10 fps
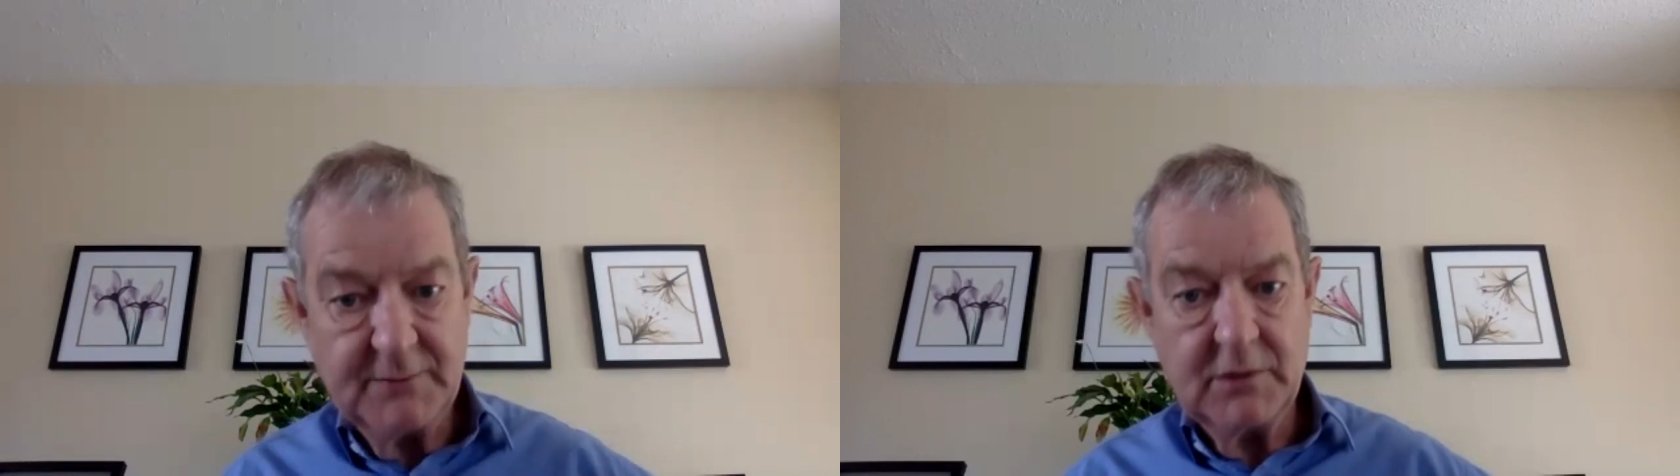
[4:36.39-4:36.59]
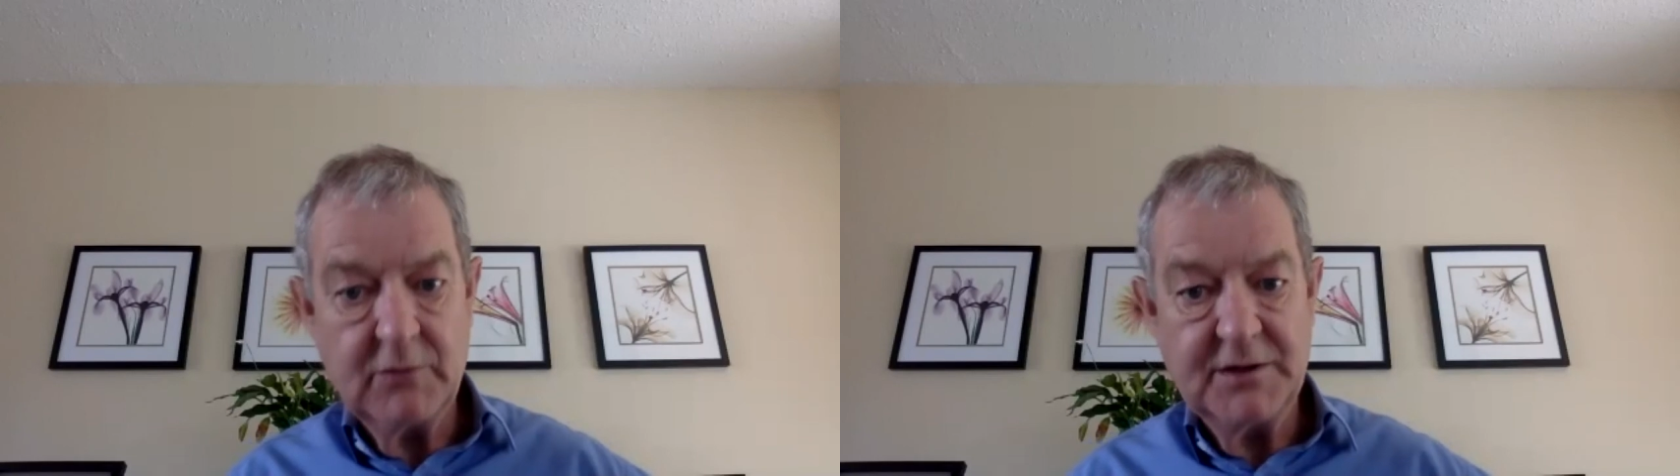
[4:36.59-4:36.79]

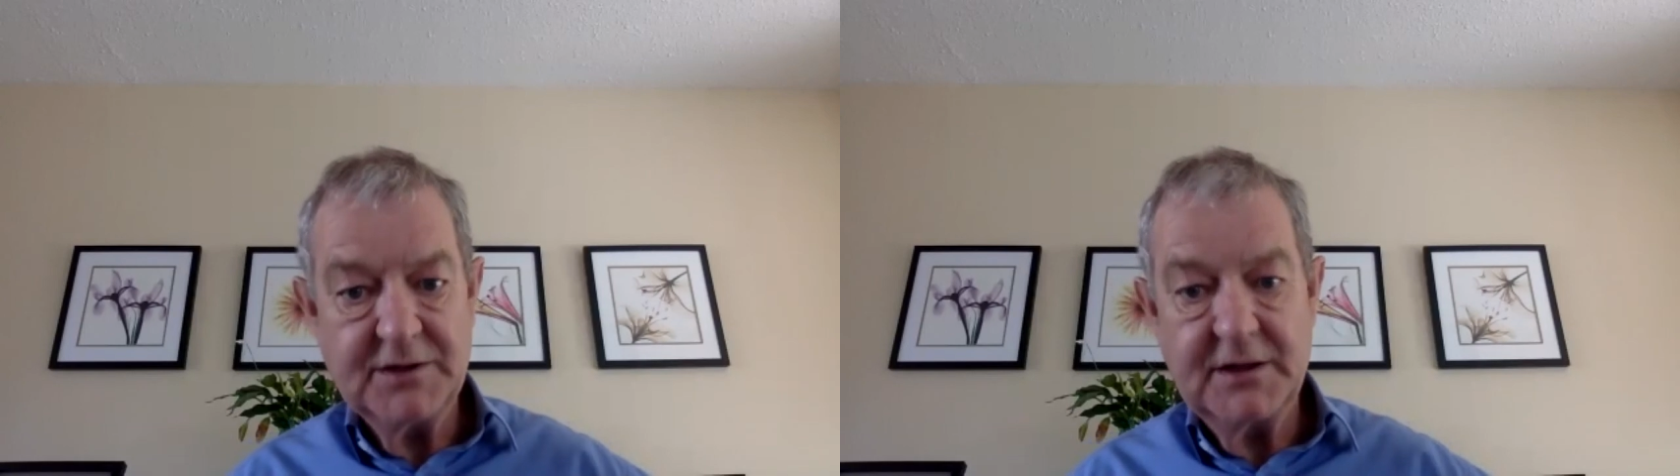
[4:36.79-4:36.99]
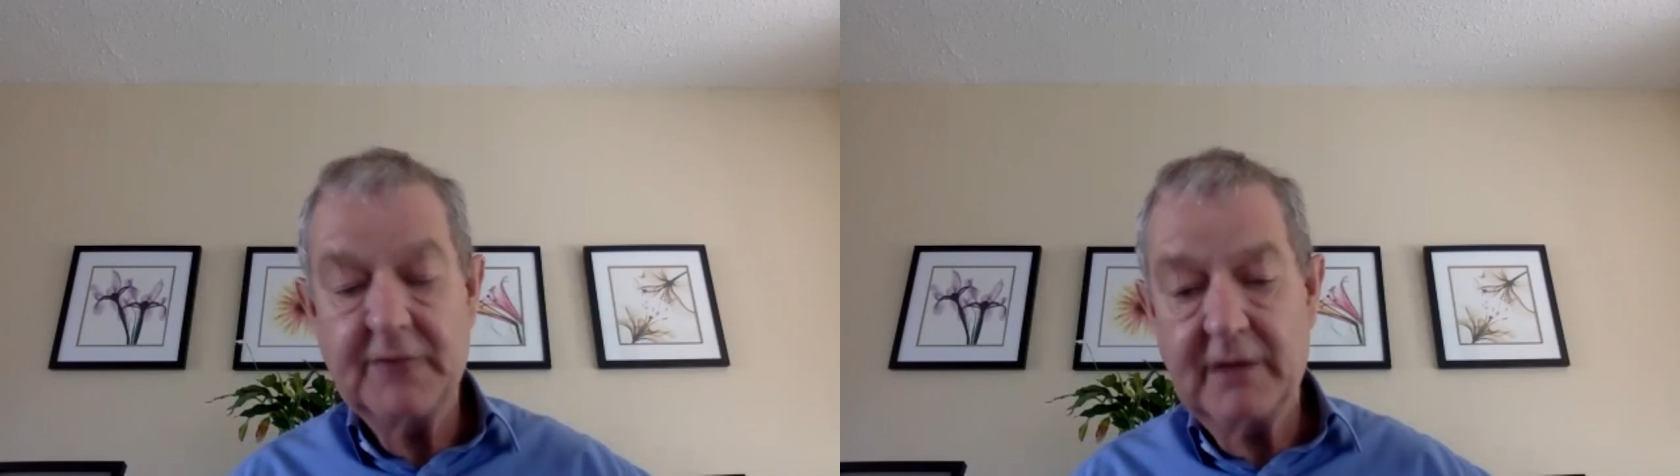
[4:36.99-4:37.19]
degree
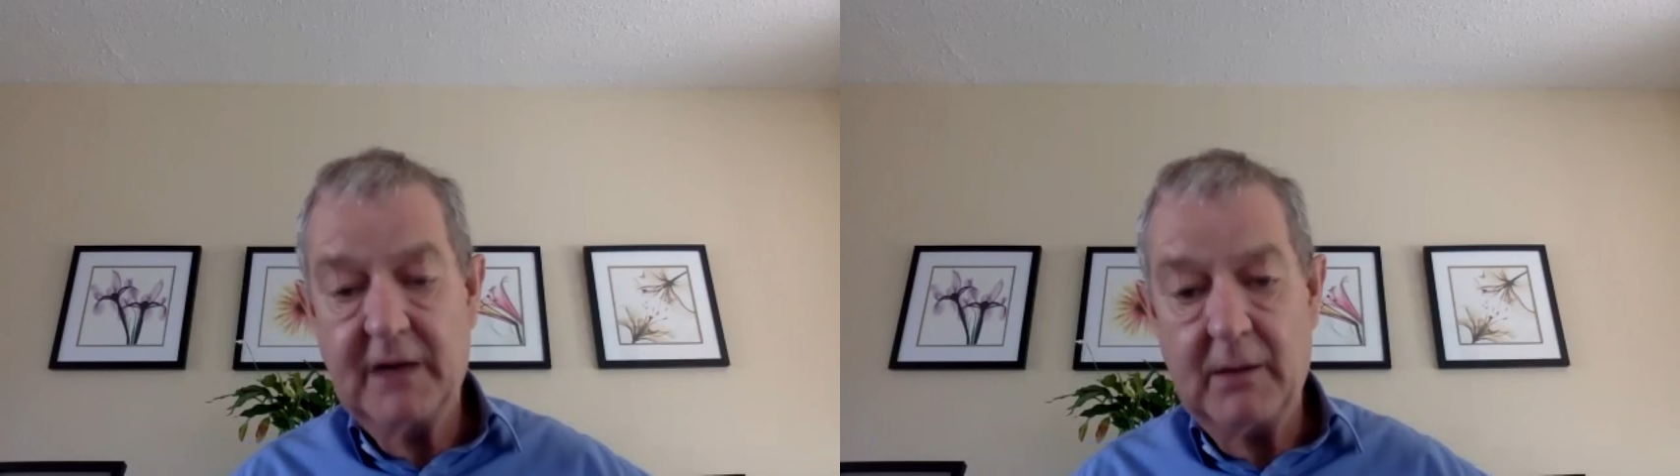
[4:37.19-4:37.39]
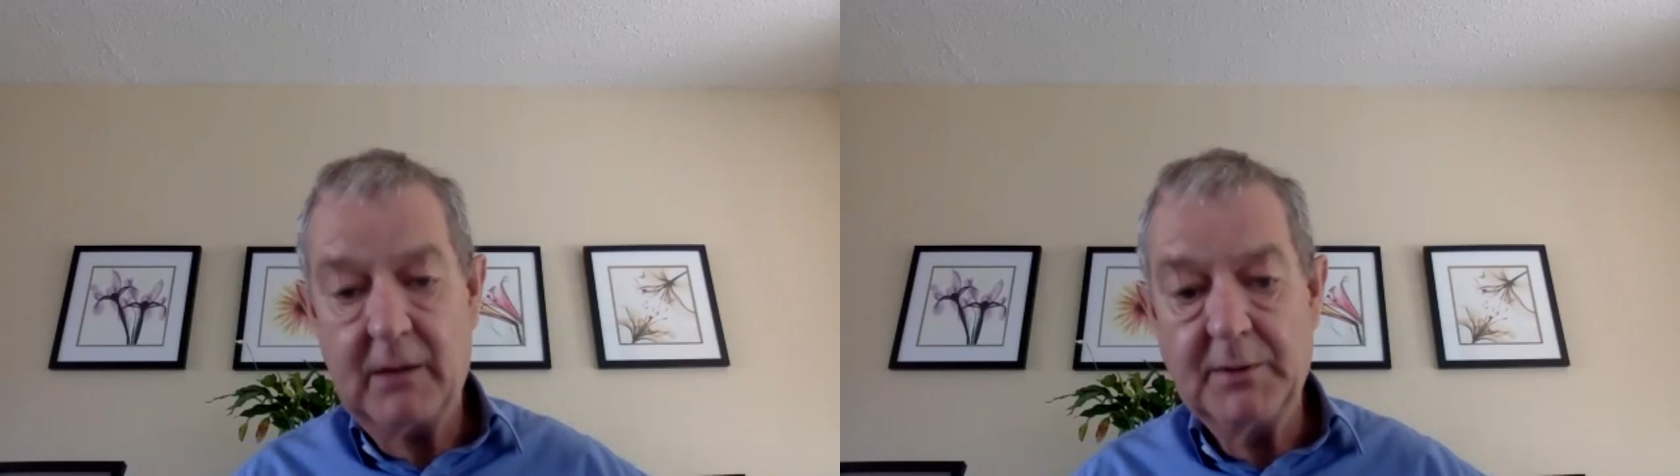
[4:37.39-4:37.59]
since, and I
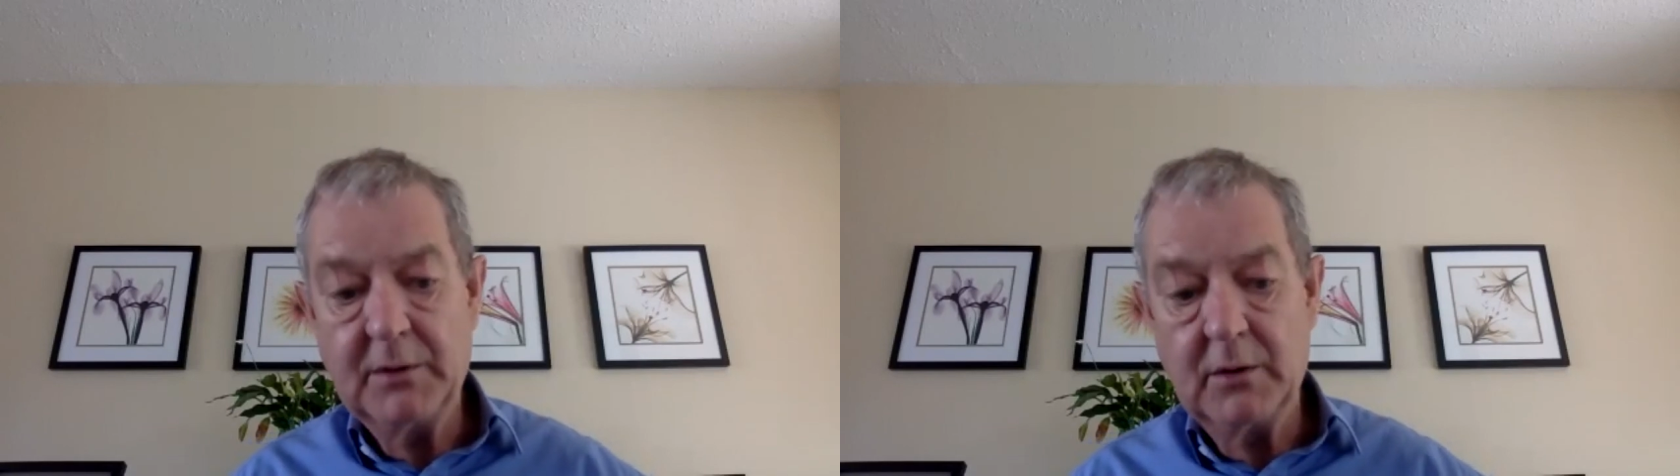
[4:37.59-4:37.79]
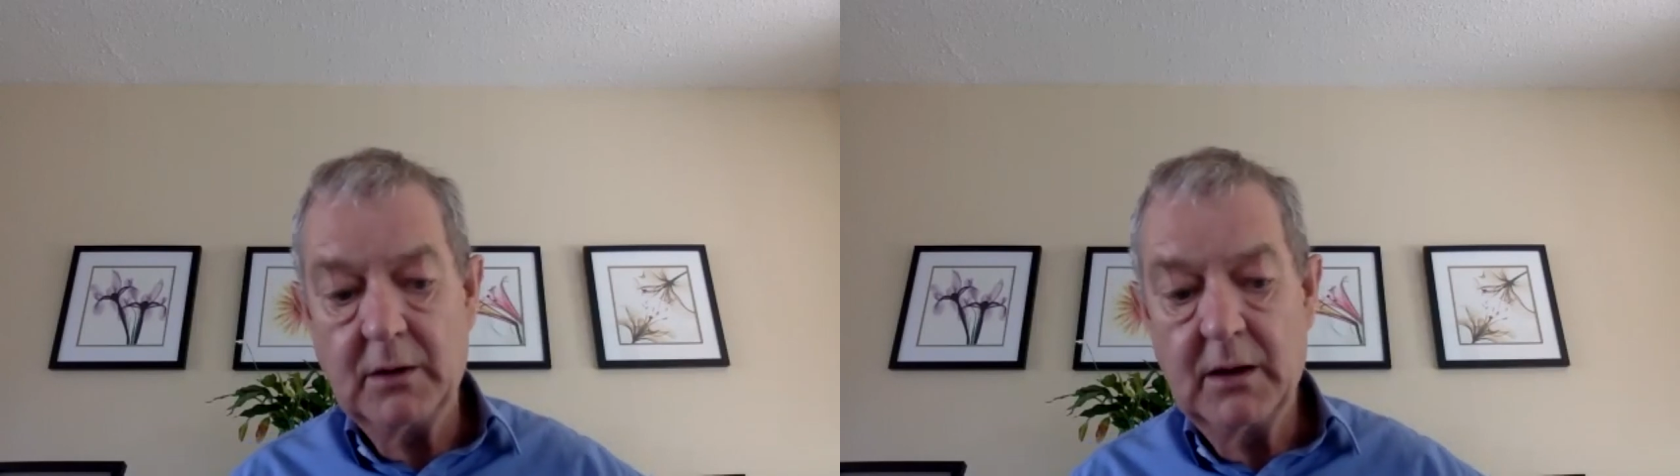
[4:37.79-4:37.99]
will be
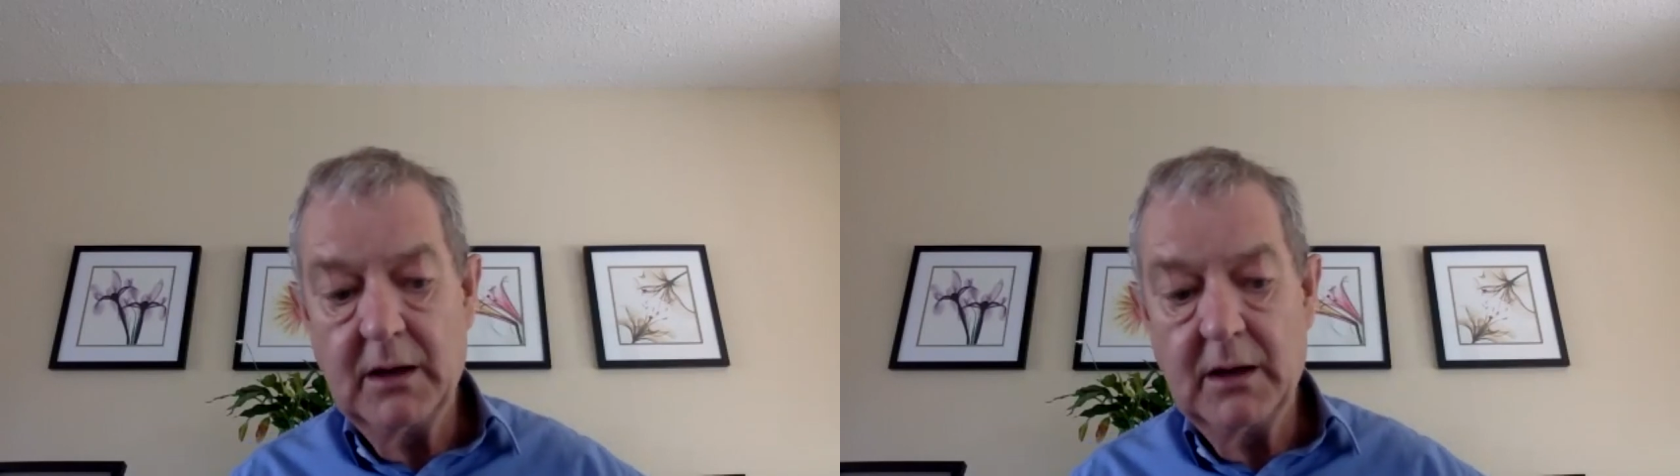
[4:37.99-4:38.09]
doing